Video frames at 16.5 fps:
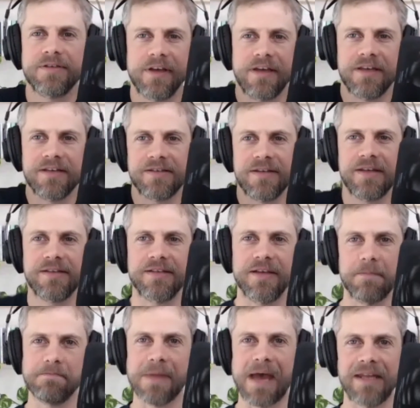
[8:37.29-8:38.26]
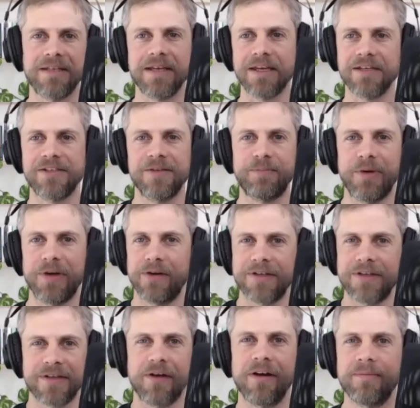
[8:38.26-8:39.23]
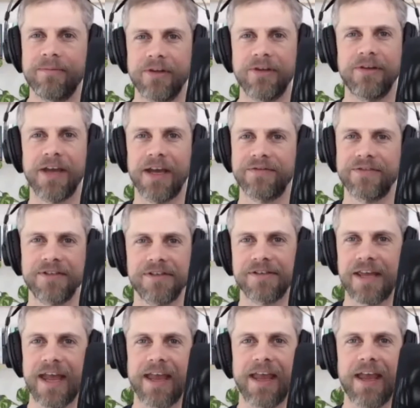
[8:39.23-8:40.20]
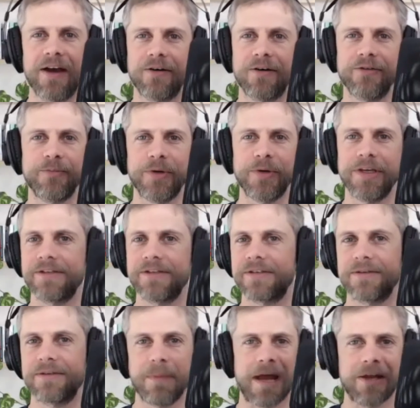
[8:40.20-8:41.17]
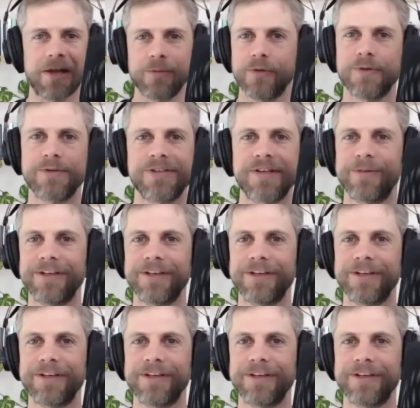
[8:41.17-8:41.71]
Like, isn't there some mandated period of time that you have to just hang out on the beach in Malibu or something?